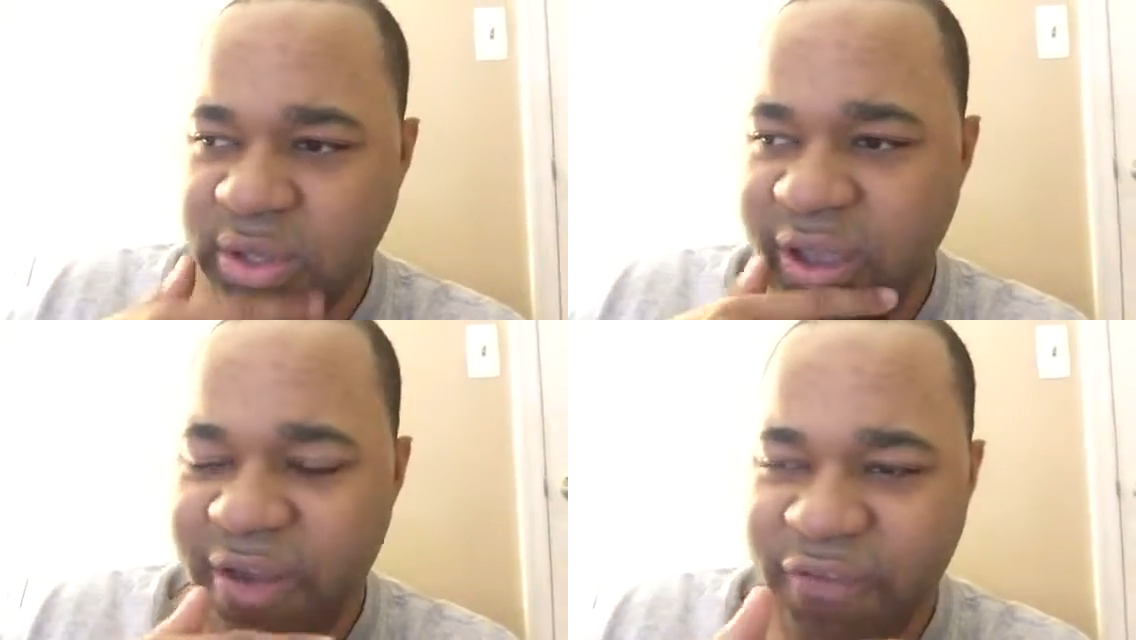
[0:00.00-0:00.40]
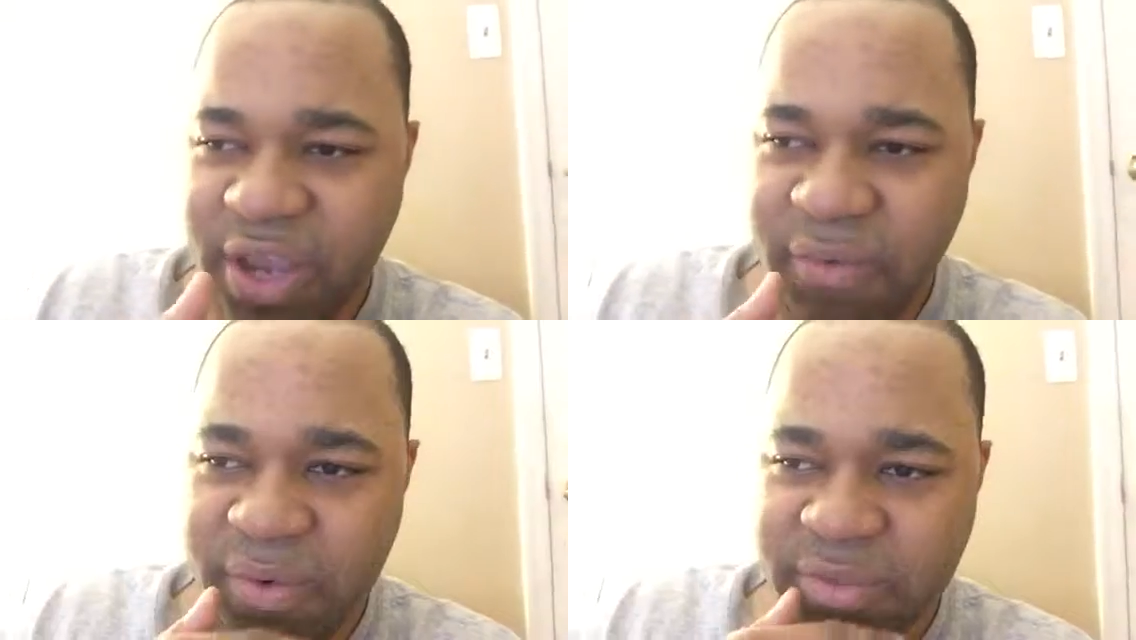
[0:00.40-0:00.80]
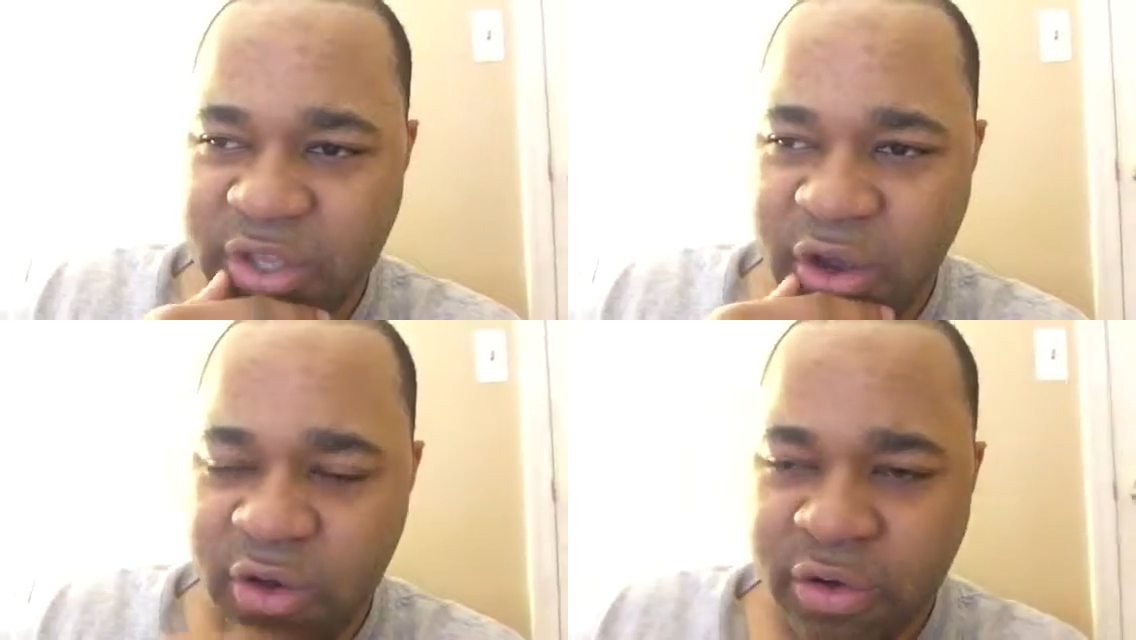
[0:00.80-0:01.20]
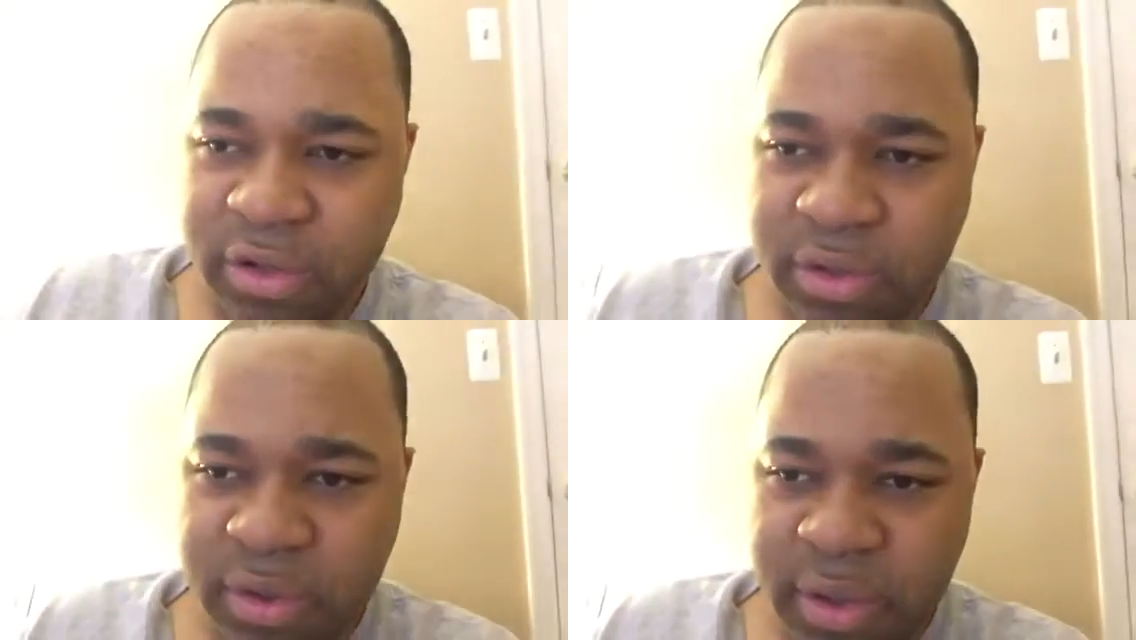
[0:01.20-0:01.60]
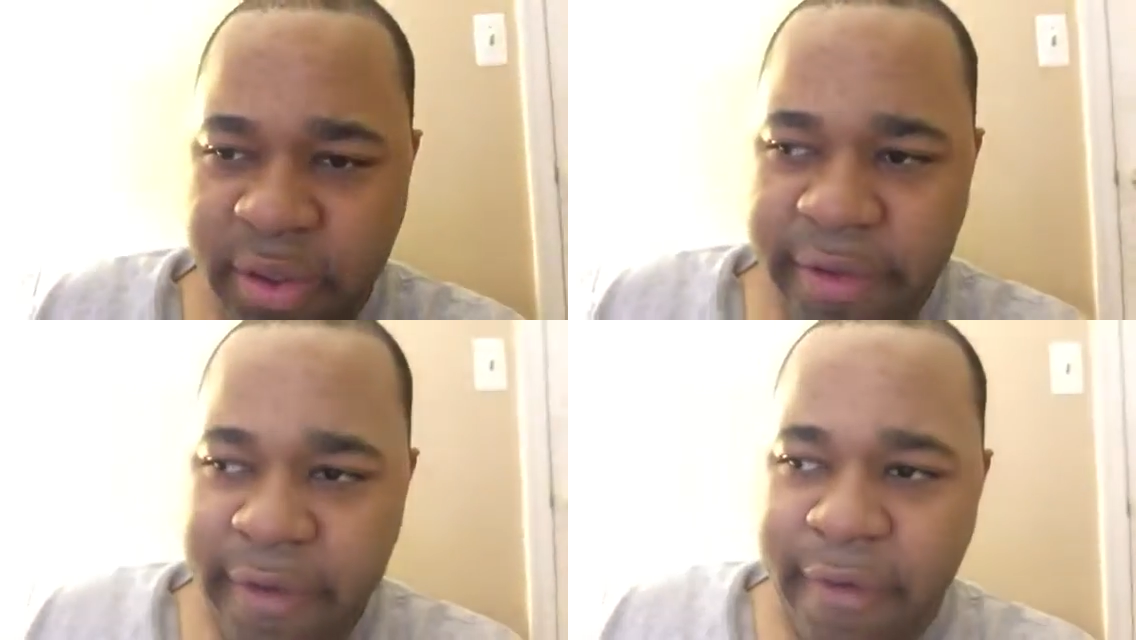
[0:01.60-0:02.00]
I forgot what it was called.
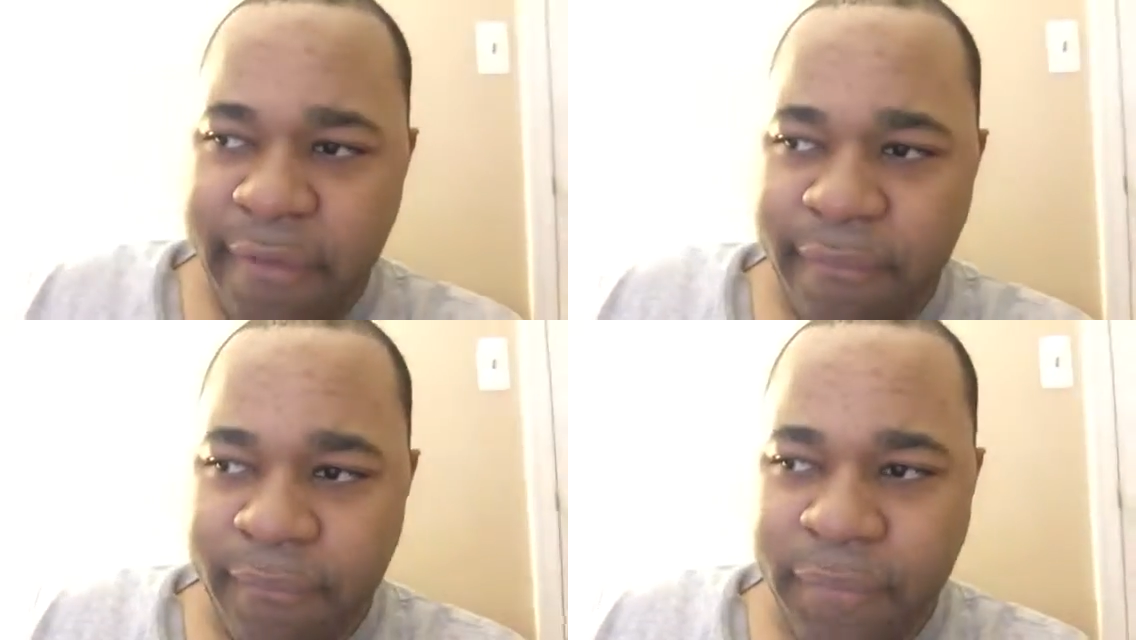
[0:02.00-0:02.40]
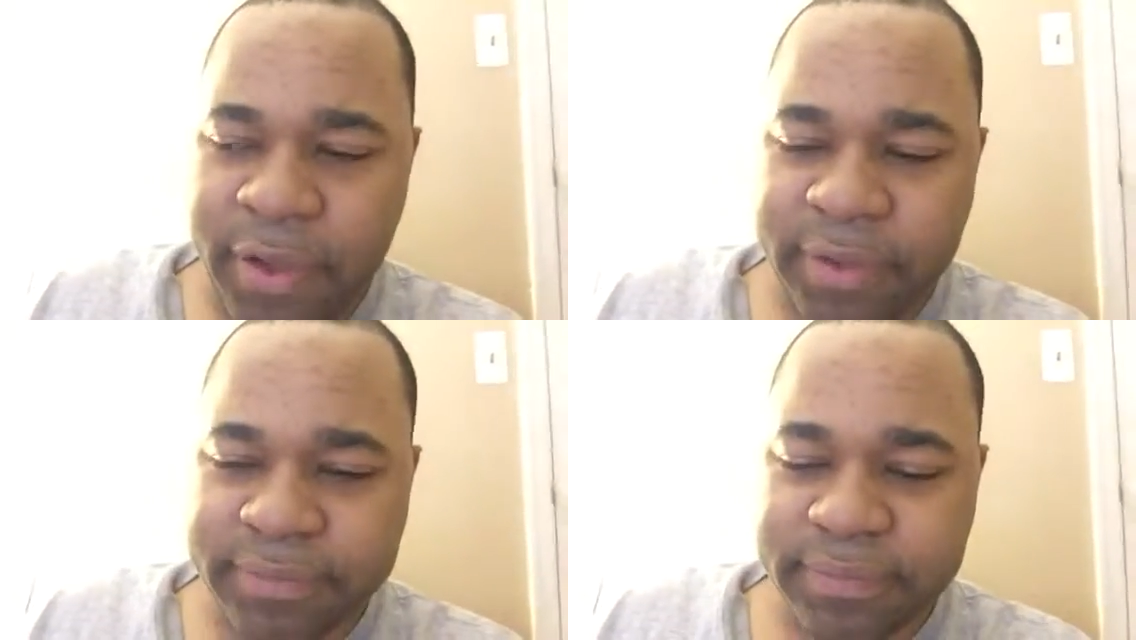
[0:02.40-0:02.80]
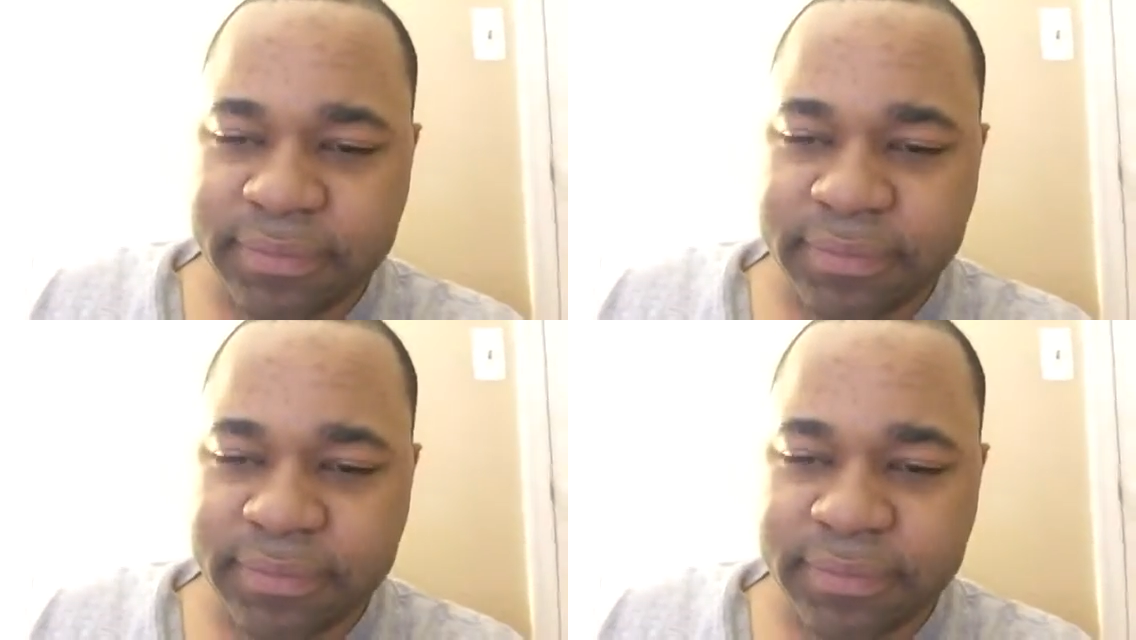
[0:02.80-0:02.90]
But